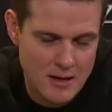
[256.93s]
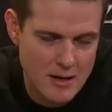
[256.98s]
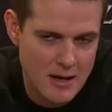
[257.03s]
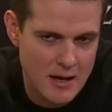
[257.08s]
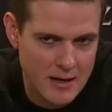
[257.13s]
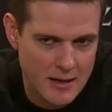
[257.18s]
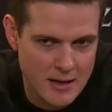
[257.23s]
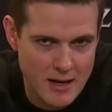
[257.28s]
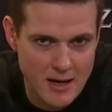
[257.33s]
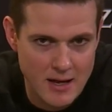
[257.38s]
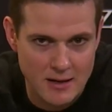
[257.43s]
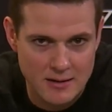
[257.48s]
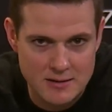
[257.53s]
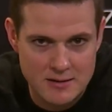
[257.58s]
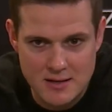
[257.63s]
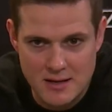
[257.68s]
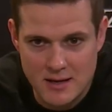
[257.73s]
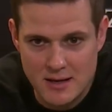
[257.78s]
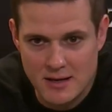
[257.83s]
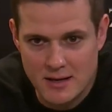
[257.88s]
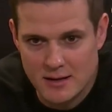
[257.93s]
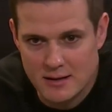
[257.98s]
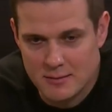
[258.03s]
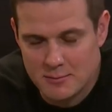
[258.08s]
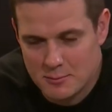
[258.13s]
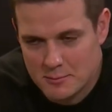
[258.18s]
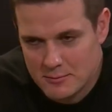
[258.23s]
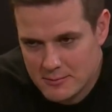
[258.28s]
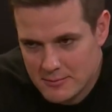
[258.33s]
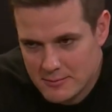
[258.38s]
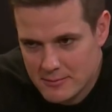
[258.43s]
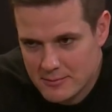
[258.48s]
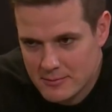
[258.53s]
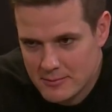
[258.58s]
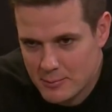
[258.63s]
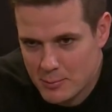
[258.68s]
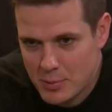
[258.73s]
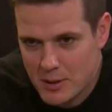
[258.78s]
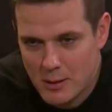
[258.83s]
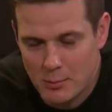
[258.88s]
I can't say
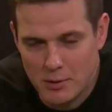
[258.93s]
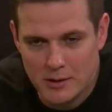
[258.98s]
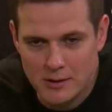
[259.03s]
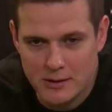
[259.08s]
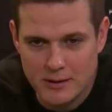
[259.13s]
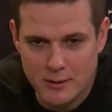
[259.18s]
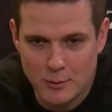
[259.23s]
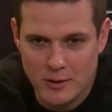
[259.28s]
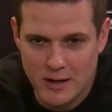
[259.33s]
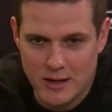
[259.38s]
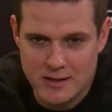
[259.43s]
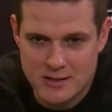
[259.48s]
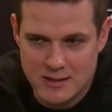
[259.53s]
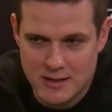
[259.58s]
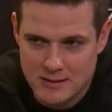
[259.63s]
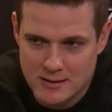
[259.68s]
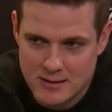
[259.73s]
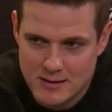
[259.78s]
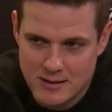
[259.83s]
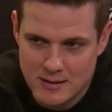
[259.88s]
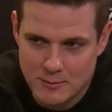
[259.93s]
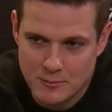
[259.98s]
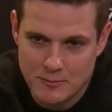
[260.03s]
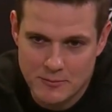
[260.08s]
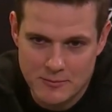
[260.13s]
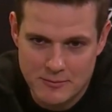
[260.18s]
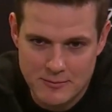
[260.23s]
publicly what I said to him.